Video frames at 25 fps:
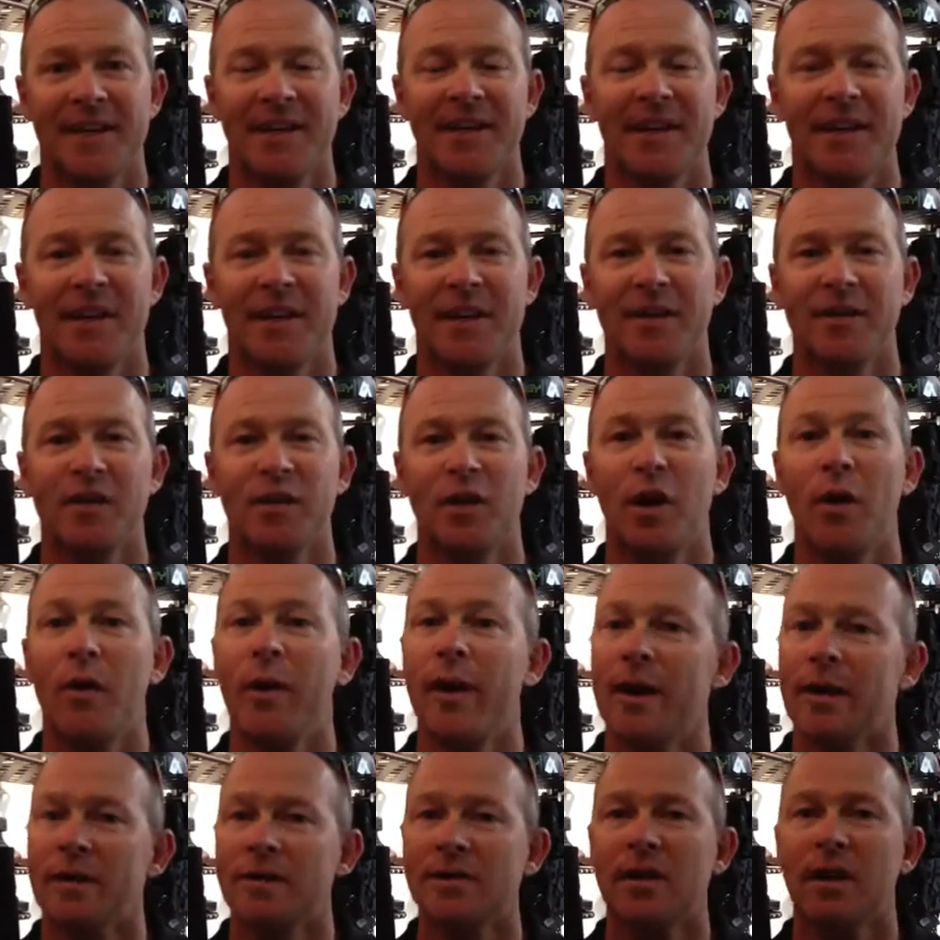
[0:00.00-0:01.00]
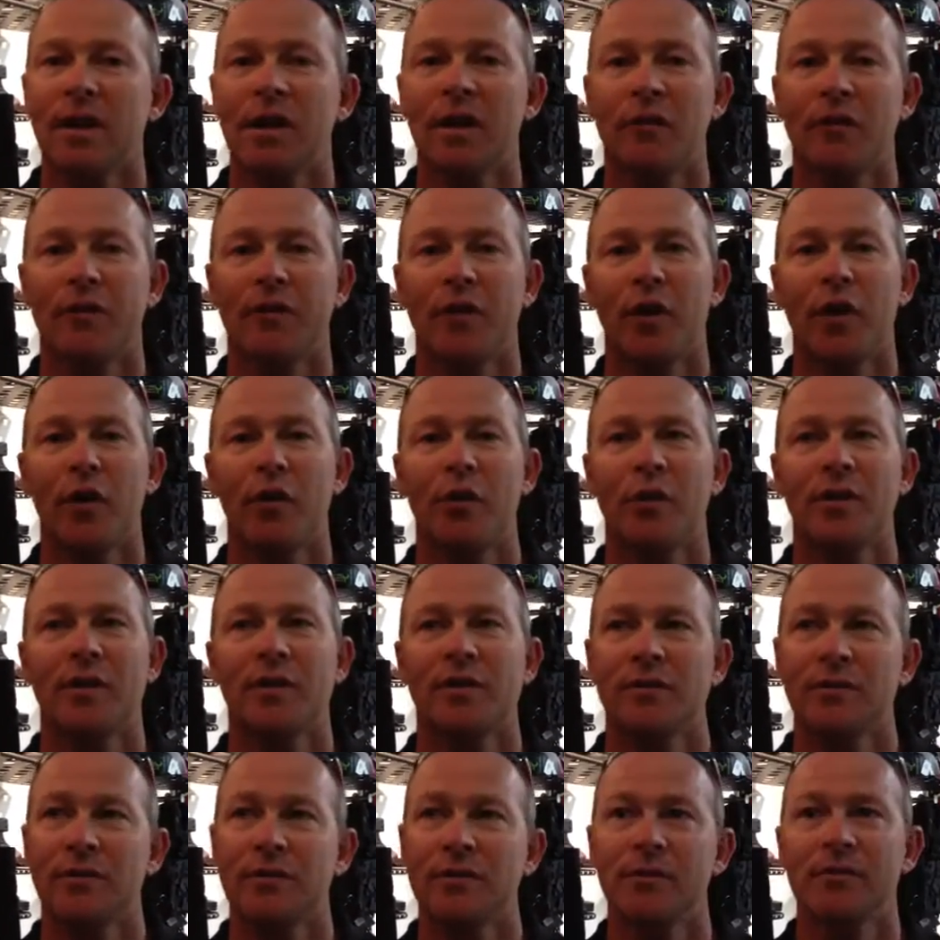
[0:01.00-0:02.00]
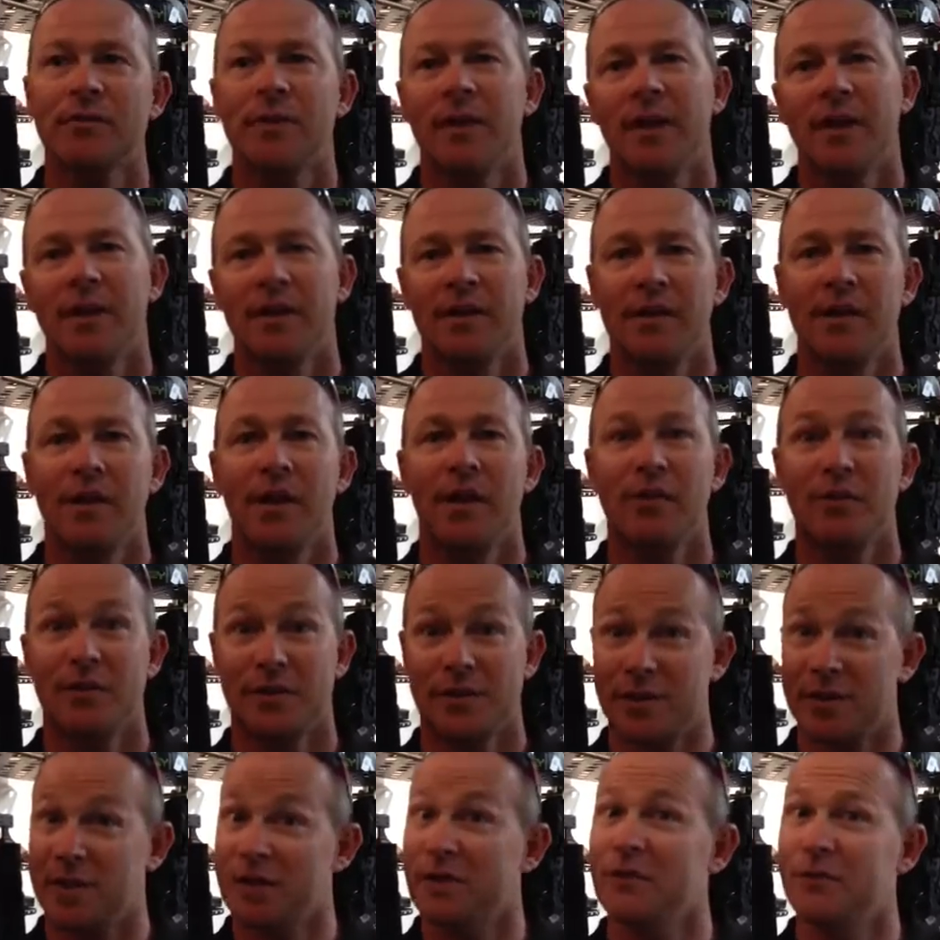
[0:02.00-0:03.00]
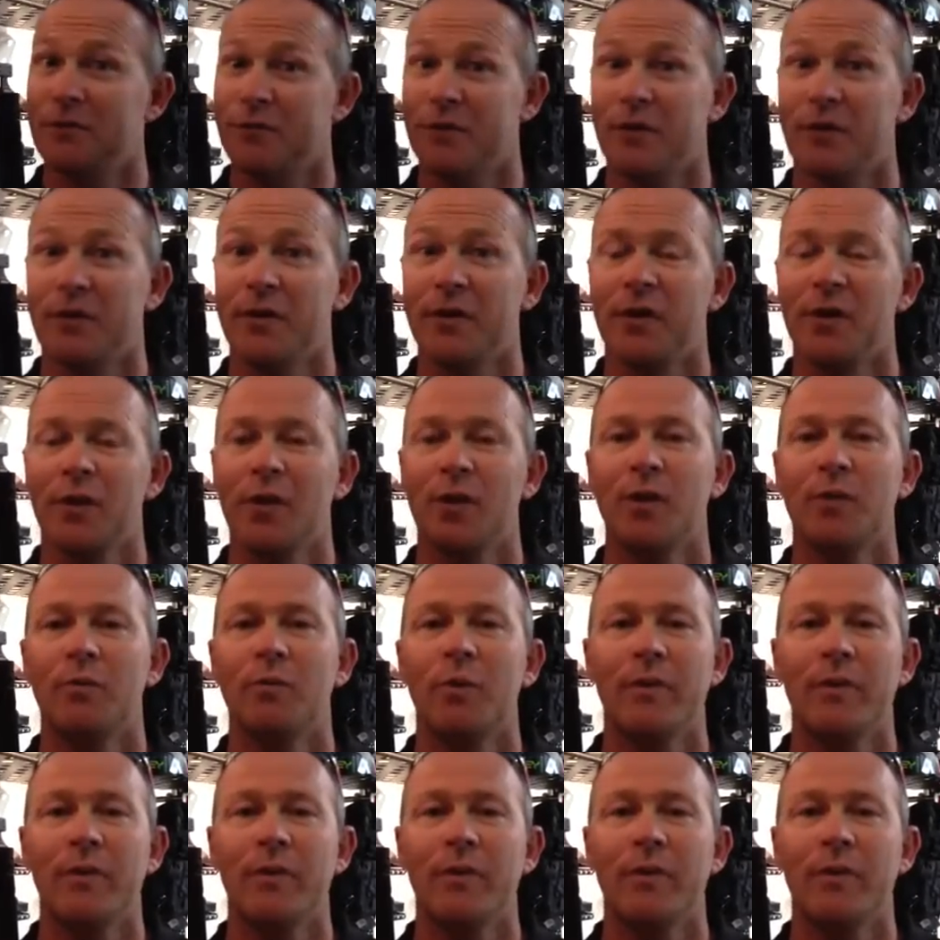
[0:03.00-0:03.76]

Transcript: outside of Kona, to still very good.